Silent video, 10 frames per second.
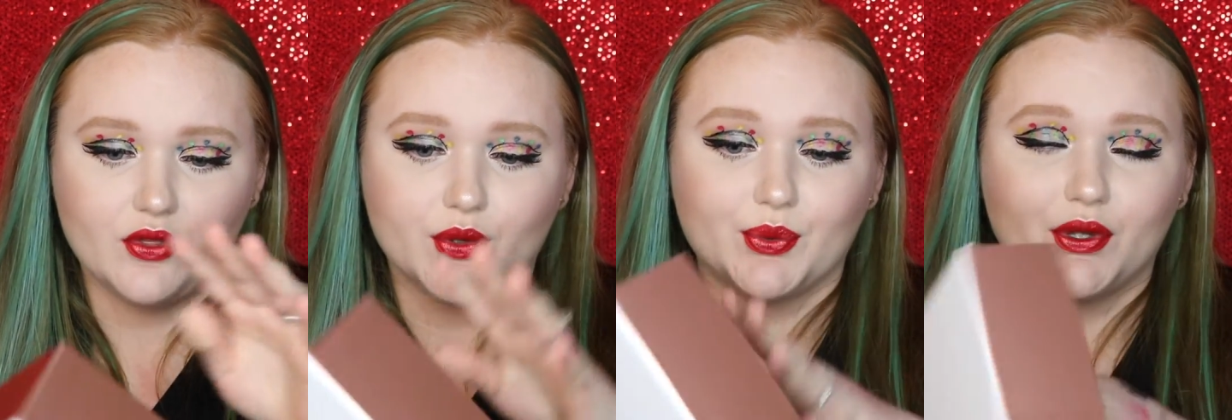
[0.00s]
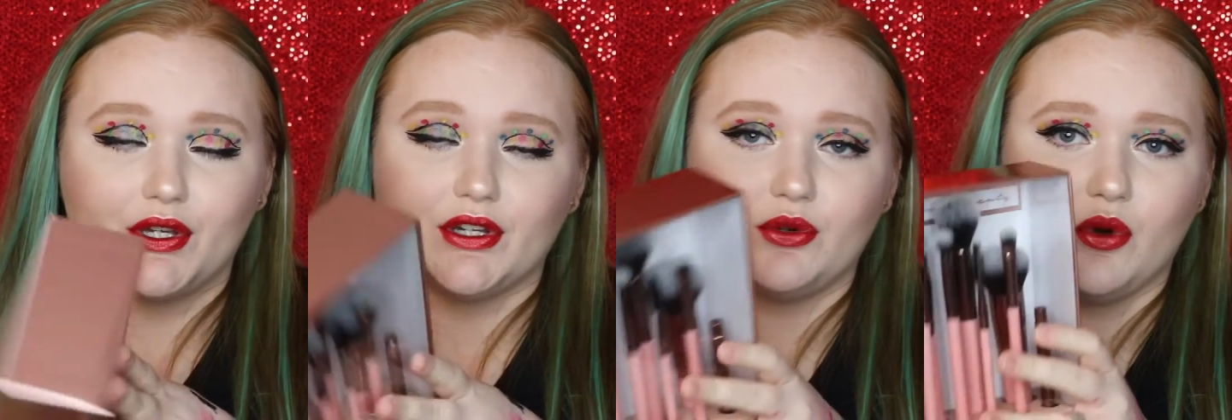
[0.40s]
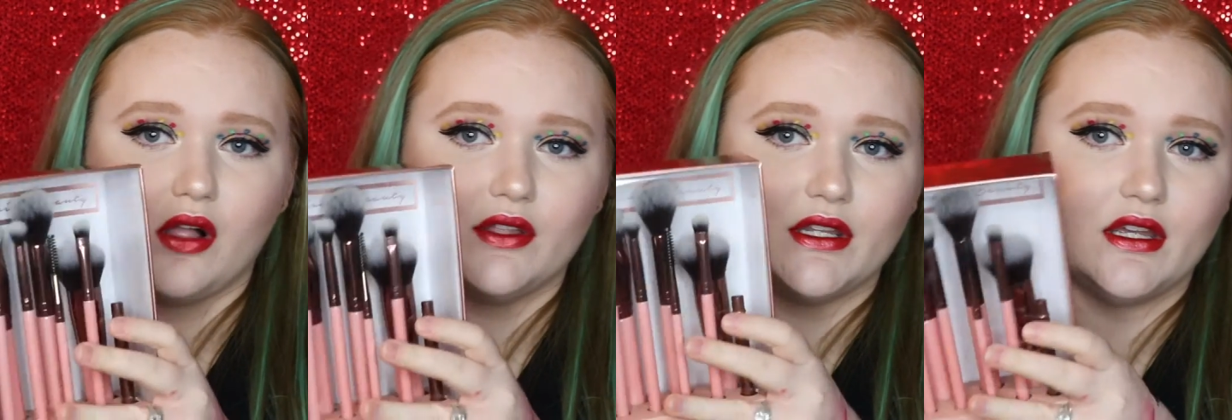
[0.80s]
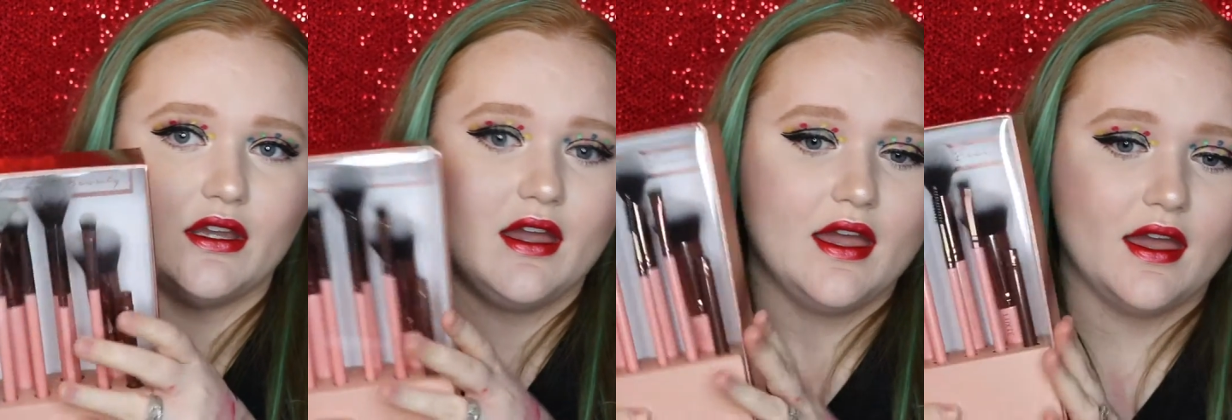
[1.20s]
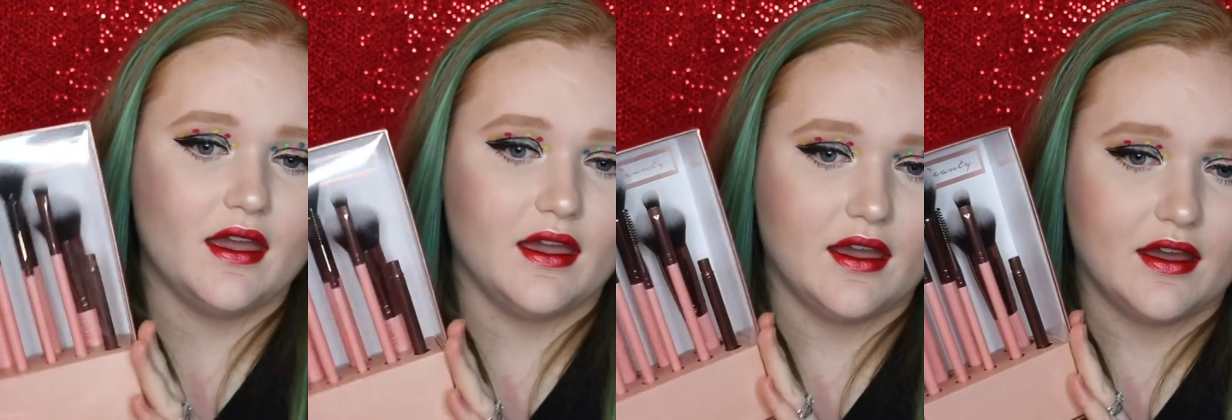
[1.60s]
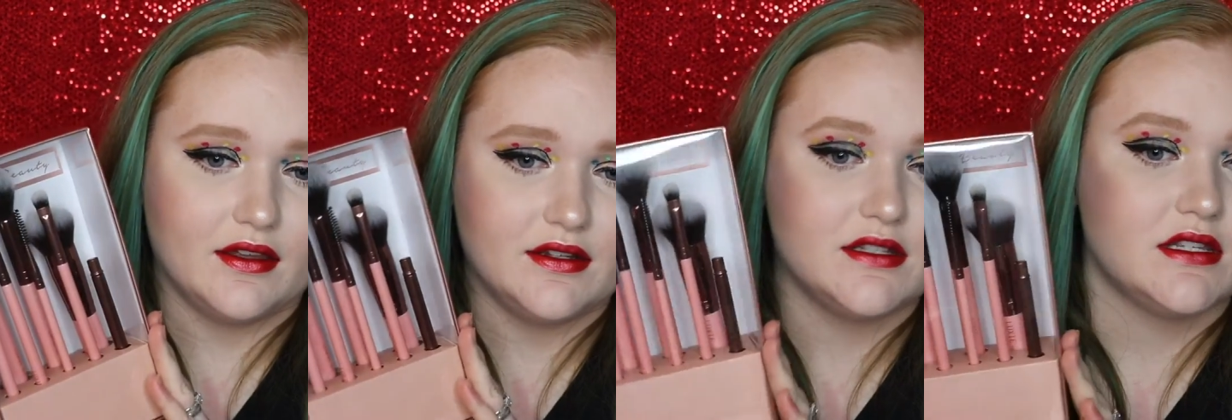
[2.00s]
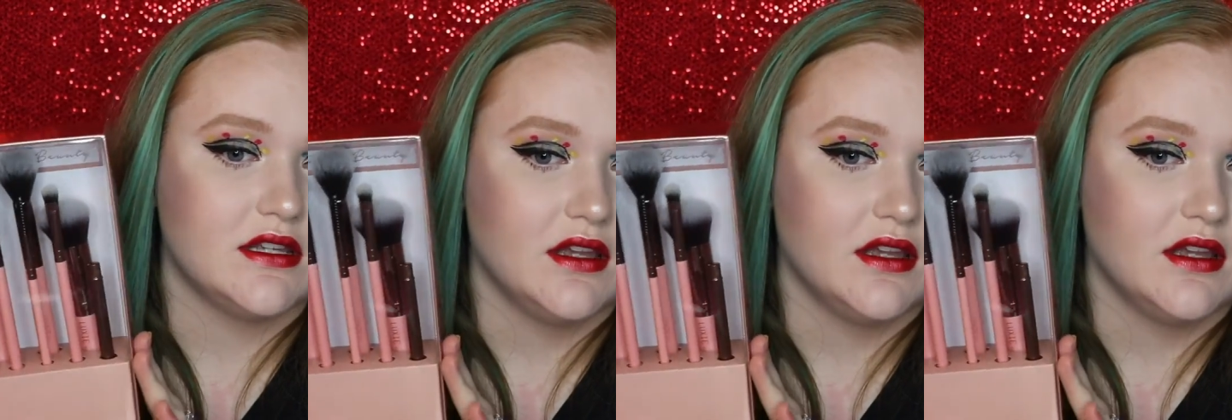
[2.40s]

They're really good quality, and